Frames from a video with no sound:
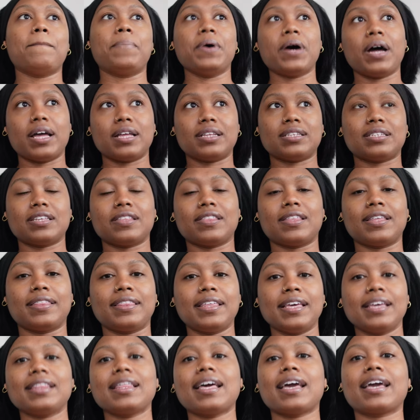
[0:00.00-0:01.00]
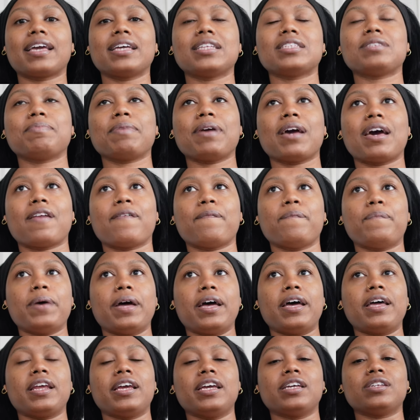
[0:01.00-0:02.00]
But the thing that gets me out of
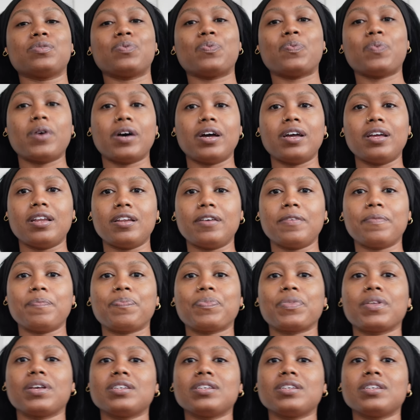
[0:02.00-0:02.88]
bed is, one,